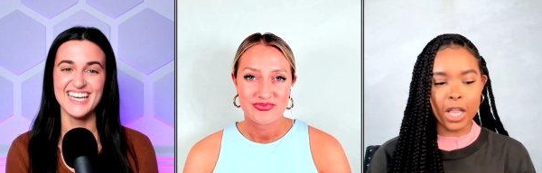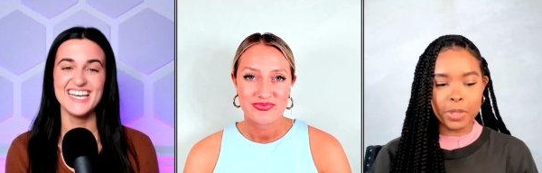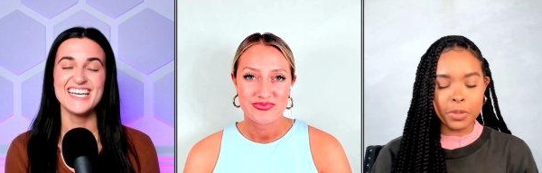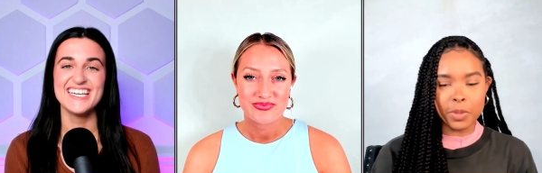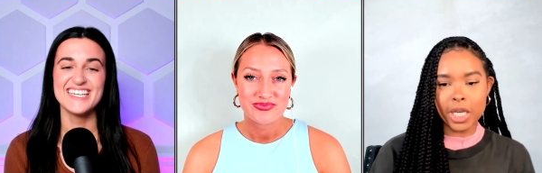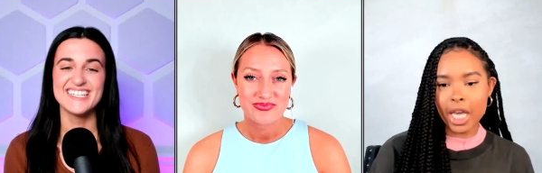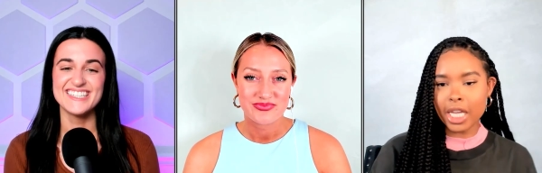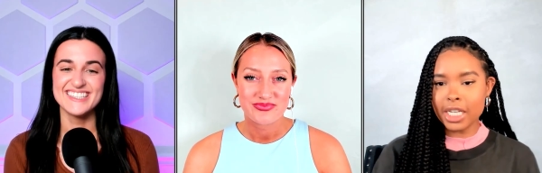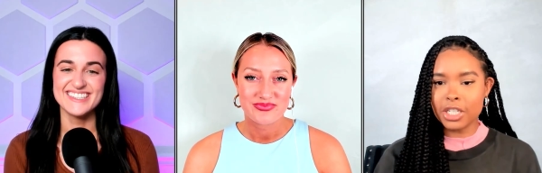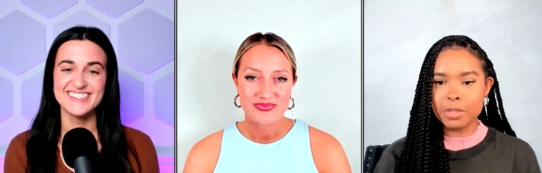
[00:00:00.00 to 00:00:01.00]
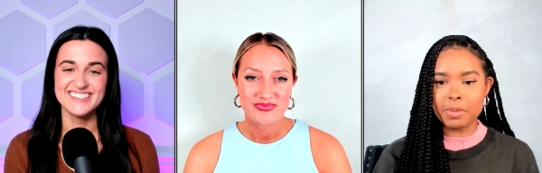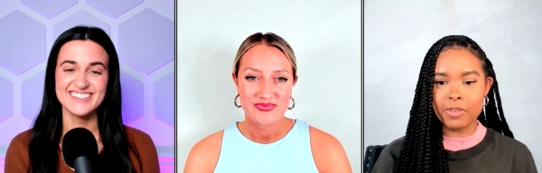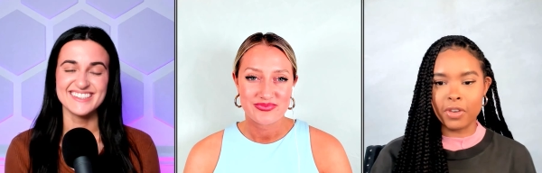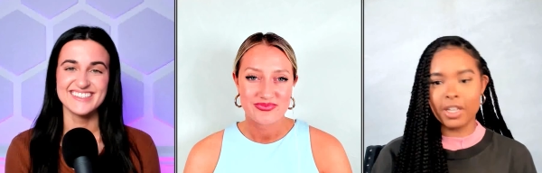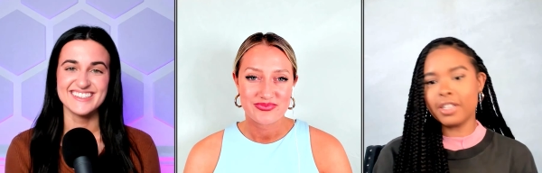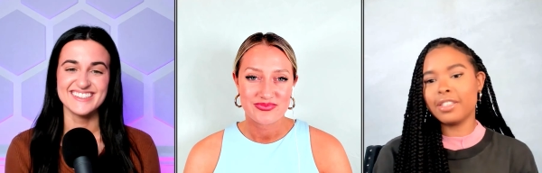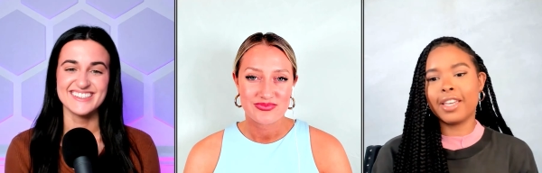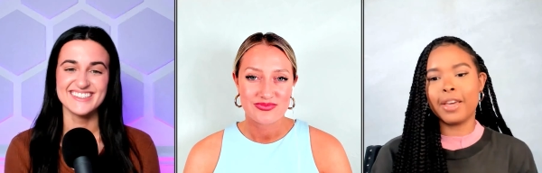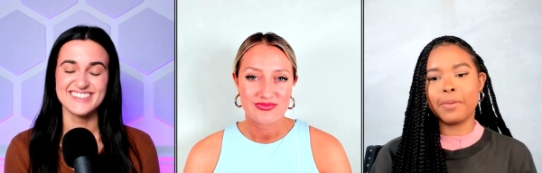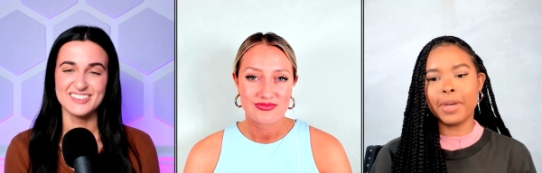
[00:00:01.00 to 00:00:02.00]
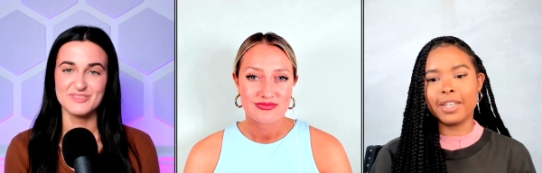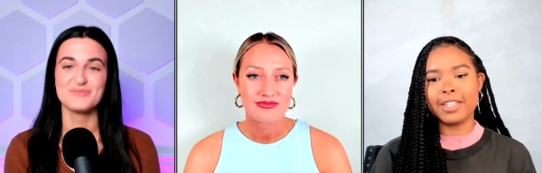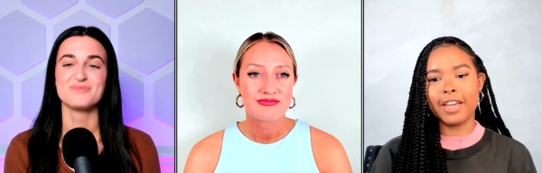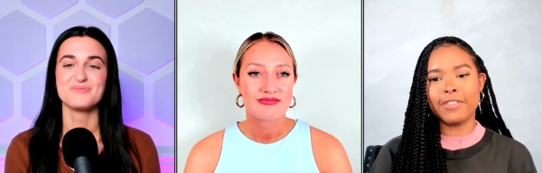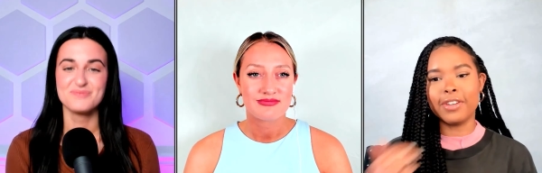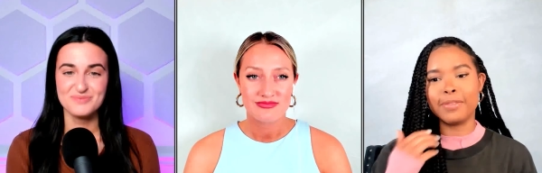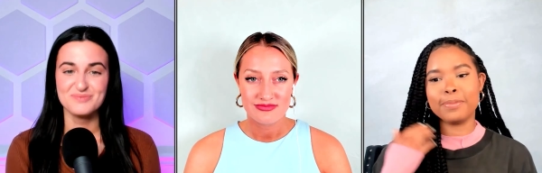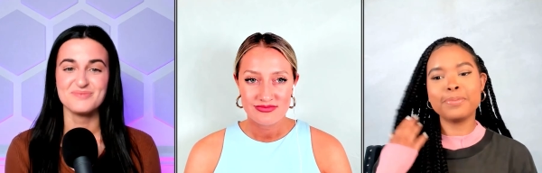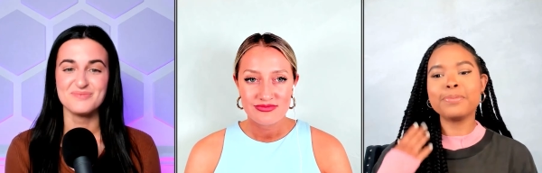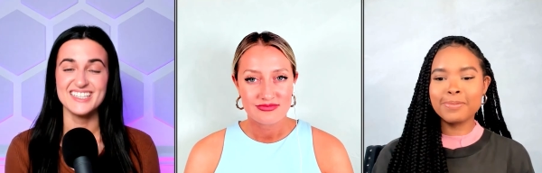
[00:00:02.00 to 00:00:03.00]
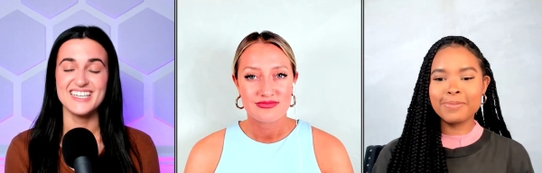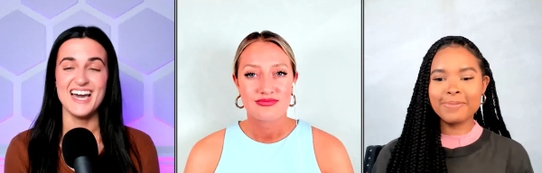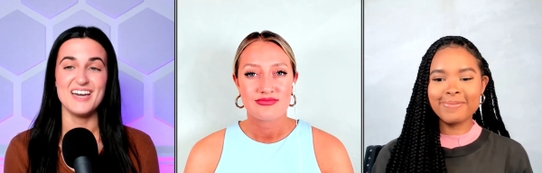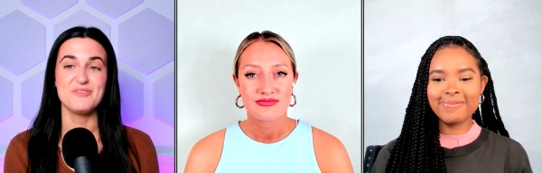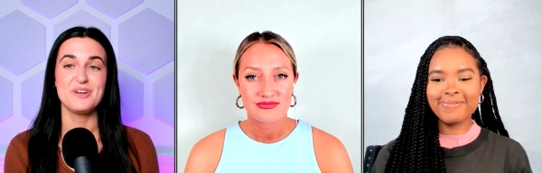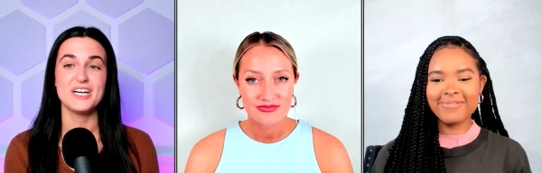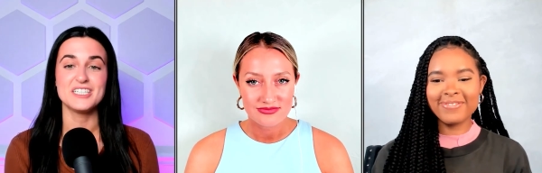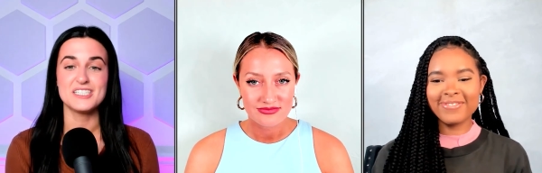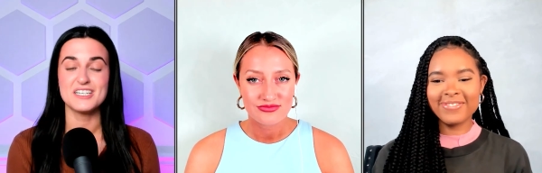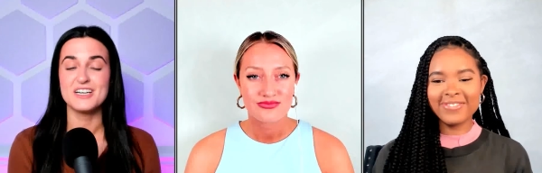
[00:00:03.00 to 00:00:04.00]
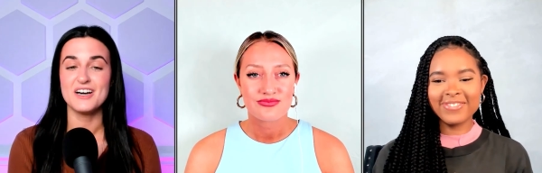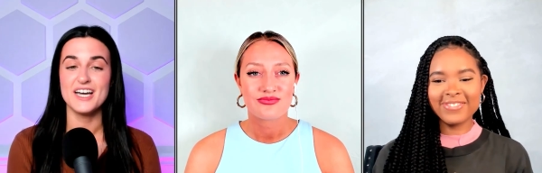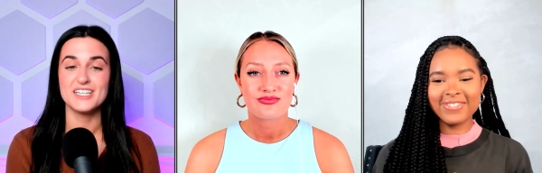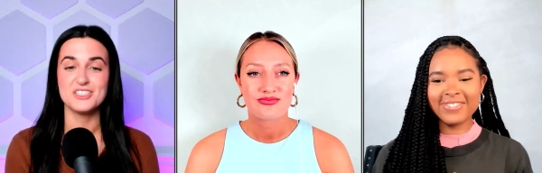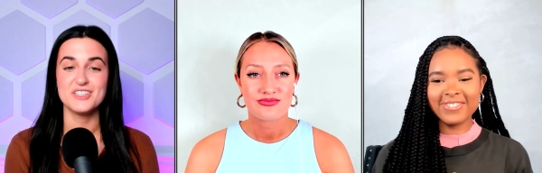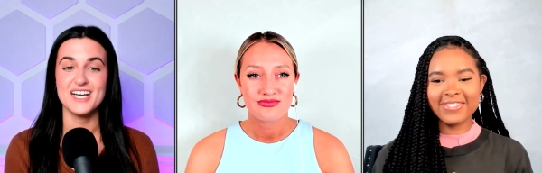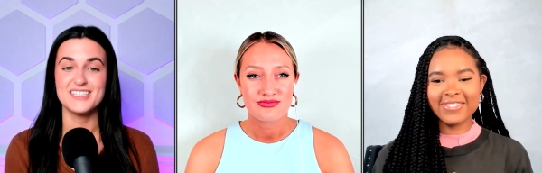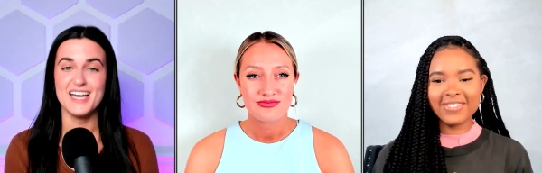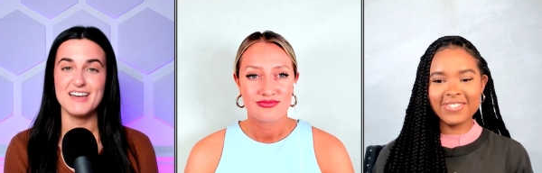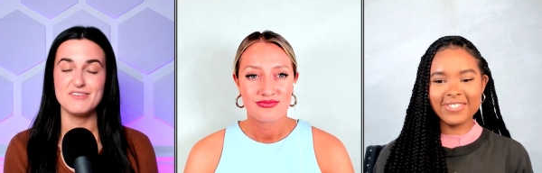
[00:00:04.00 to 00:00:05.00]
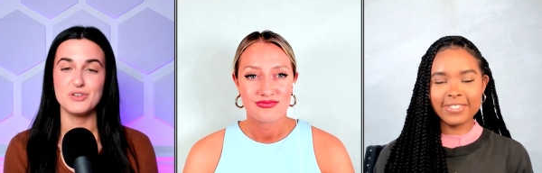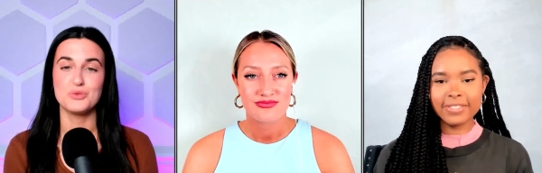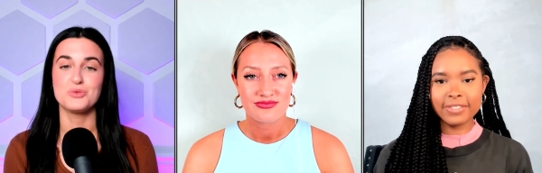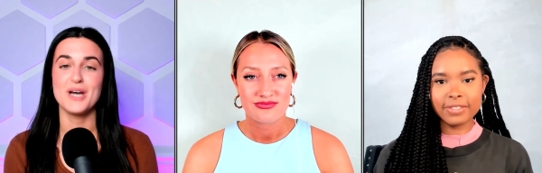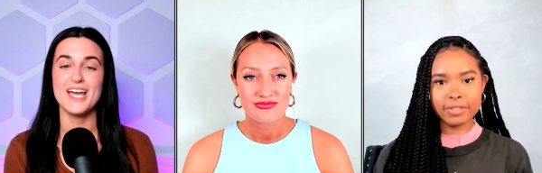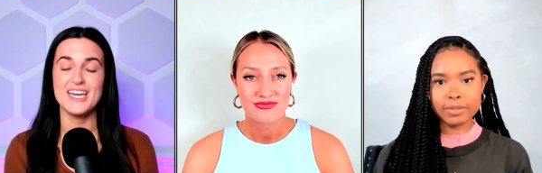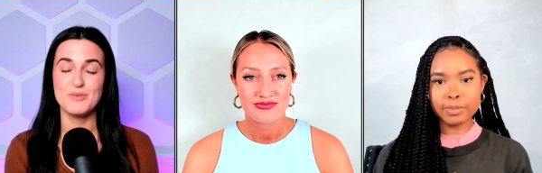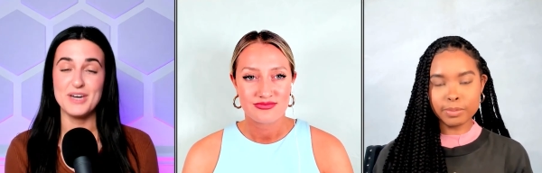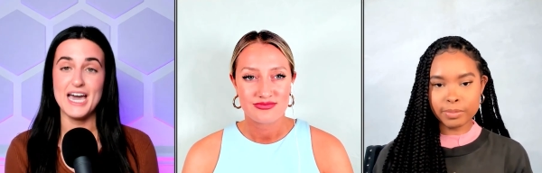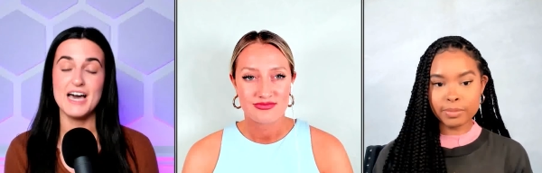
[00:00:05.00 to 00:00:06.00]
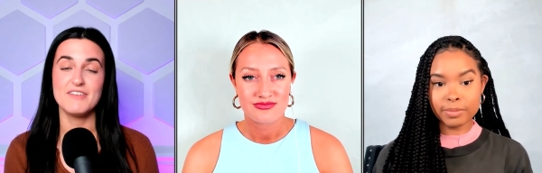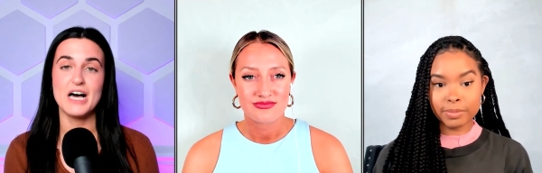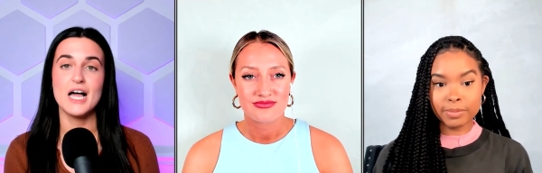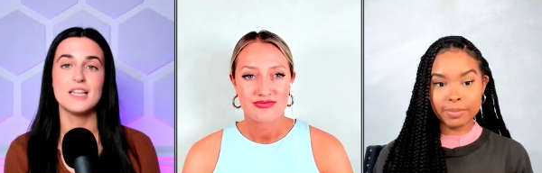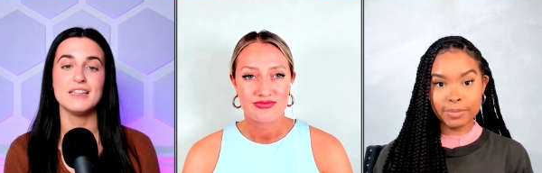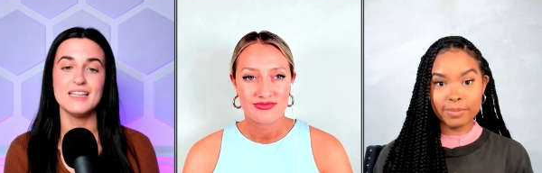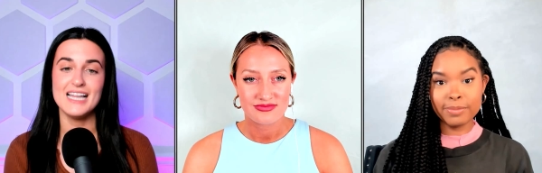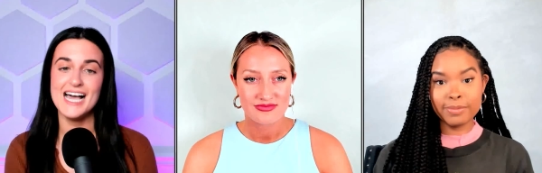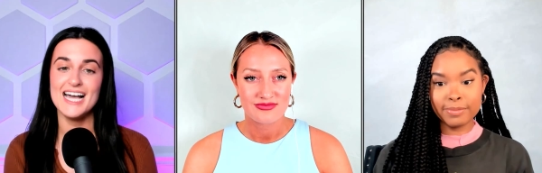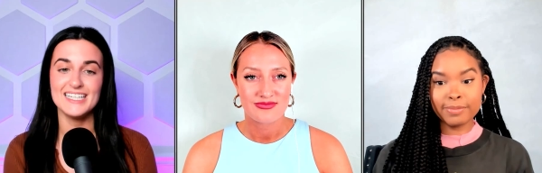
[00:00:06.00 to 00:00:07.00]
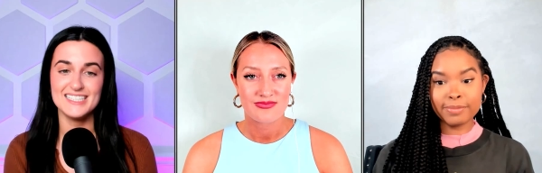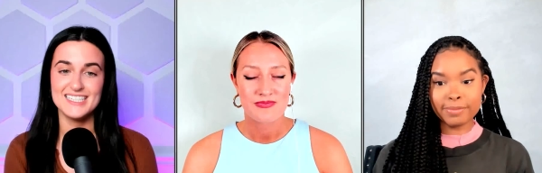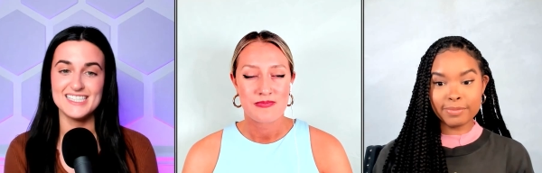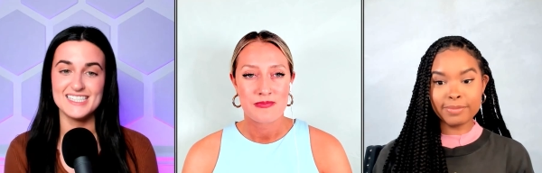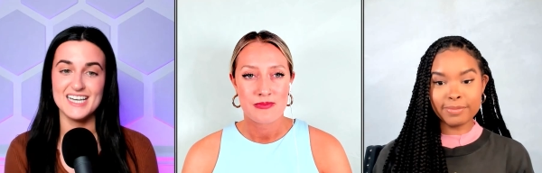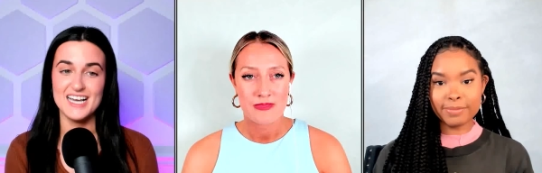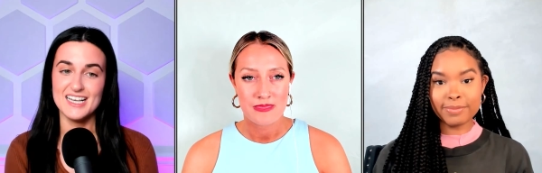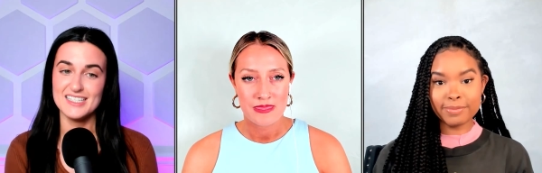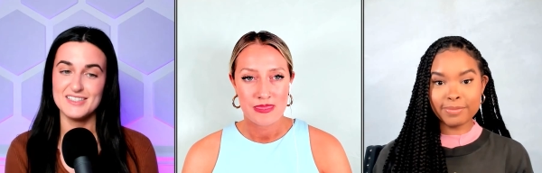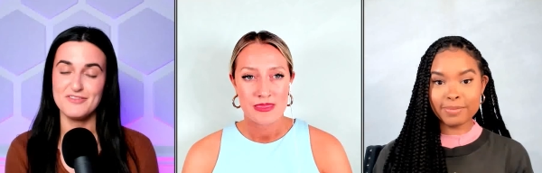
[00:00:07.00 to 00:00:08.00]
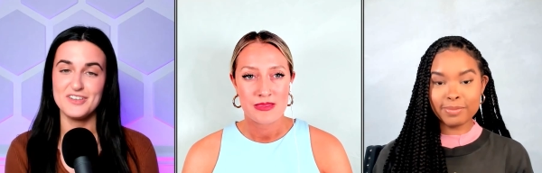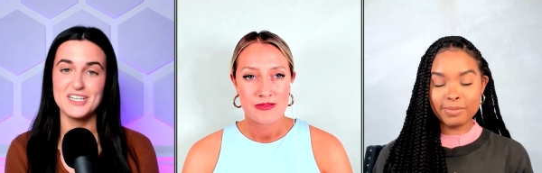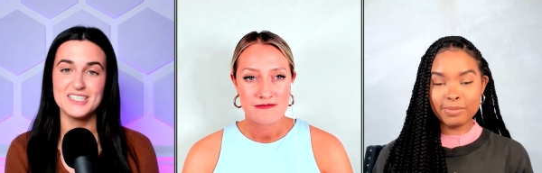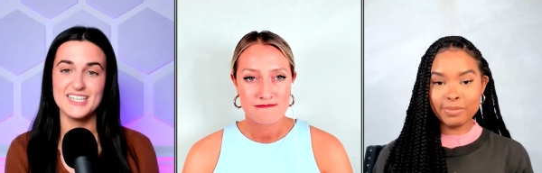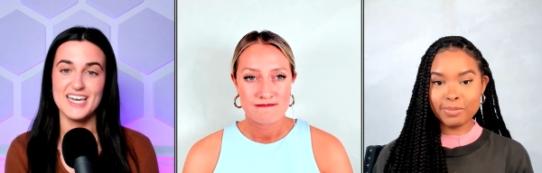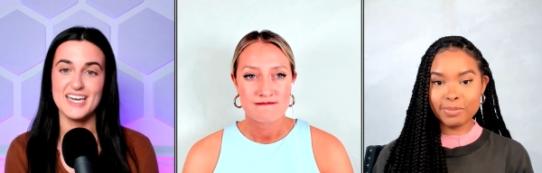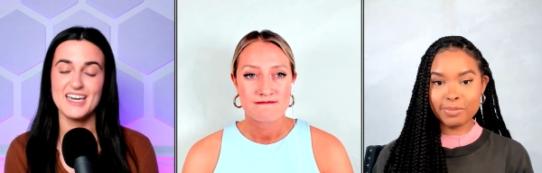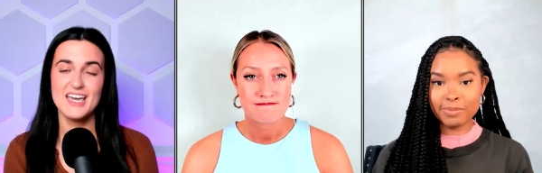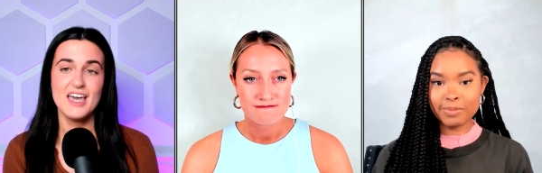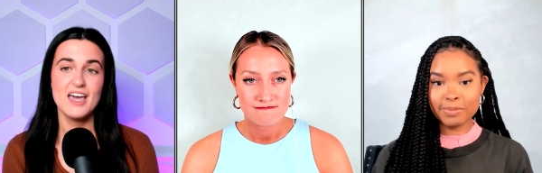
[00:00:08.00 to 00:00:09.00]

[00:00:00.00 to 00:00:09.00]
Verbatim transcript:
Speaker 1: Halloween weekend should be fun. Can't wait. Dive in. Yeah, and
Speaker 2: we are just going to go ahead and do that. Dive right in. We have a lot to discuss. It feels like